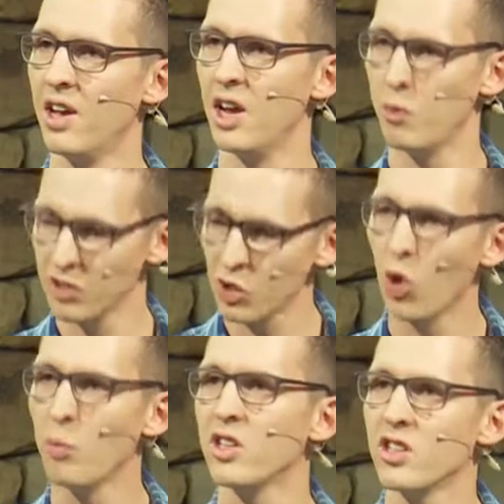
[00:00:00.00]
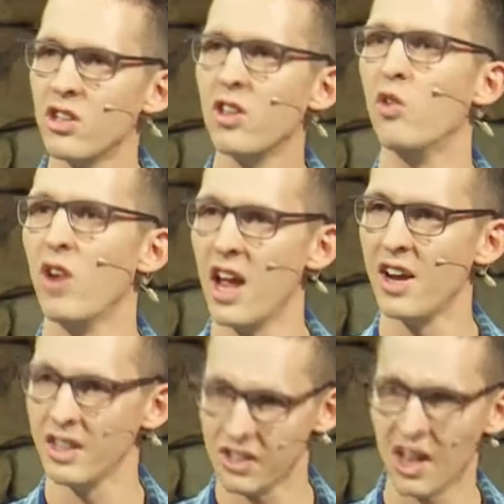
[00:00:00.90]
it was almost to the
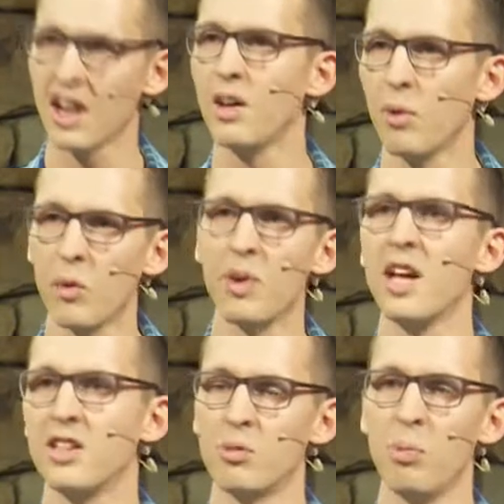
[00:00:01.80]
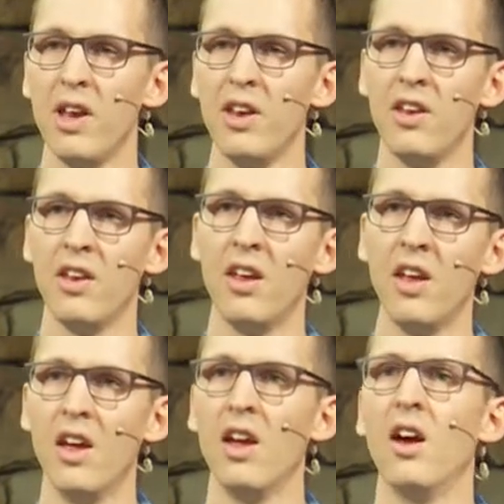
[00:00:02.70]
rand exactly what we had spent
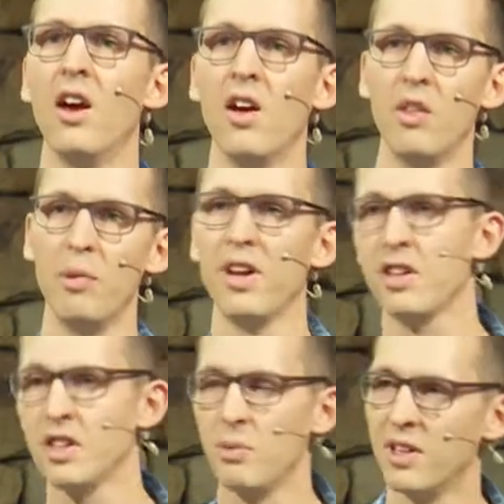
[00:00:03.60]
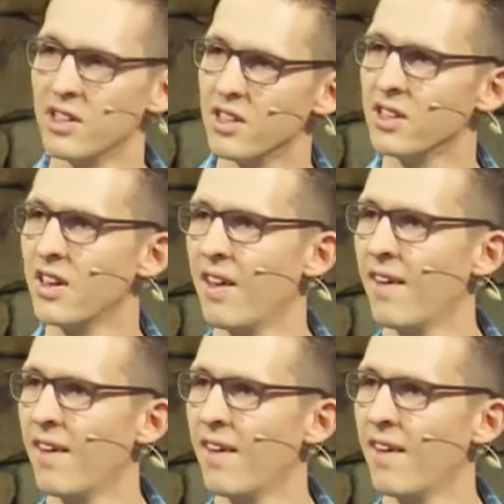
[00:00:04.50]
on the medical expenses.